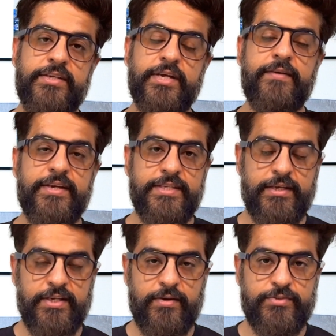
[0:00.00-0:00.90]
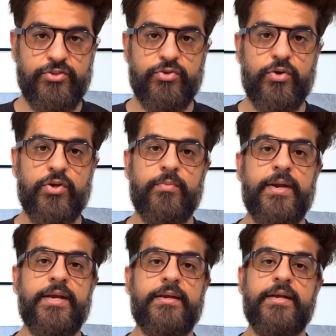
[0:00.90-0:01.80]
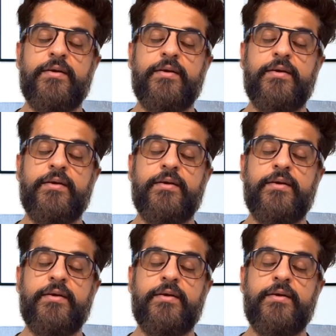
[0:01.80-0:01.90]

traffic that comes to your domain.